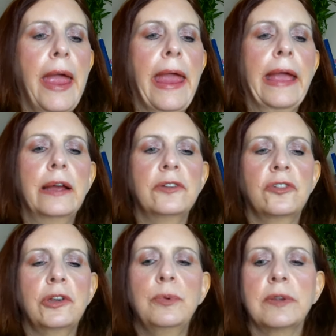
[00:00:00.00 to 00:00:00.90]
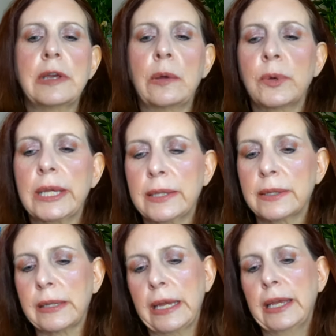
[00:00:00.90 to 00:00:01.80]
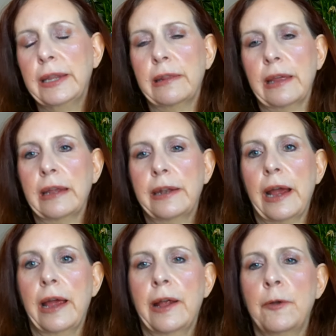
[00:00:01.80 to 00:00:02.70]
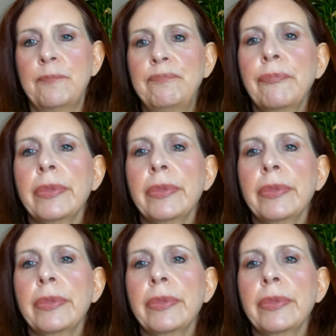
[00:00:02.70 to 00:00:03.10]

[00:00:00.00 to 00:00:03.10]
and she was always saying that um,